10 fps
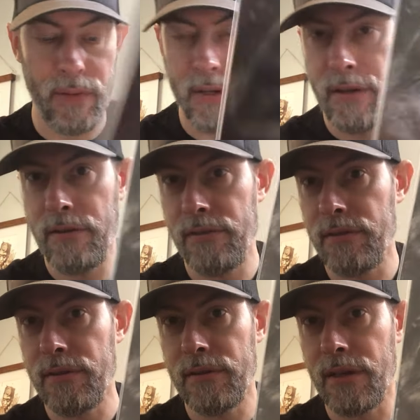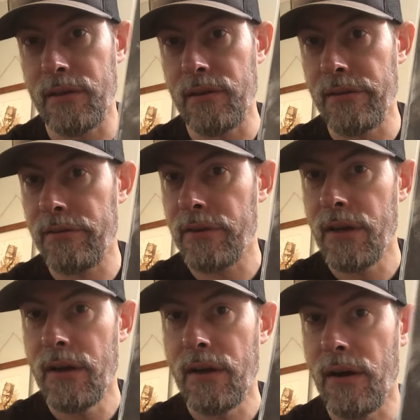pleased to get this.
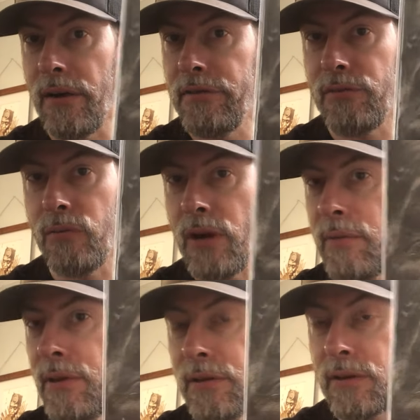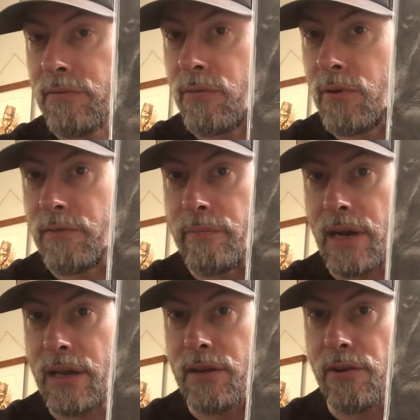This is one I've been looking for
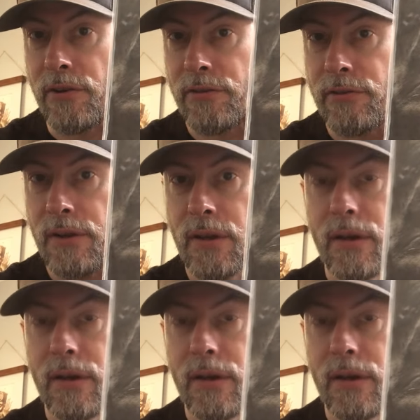many years.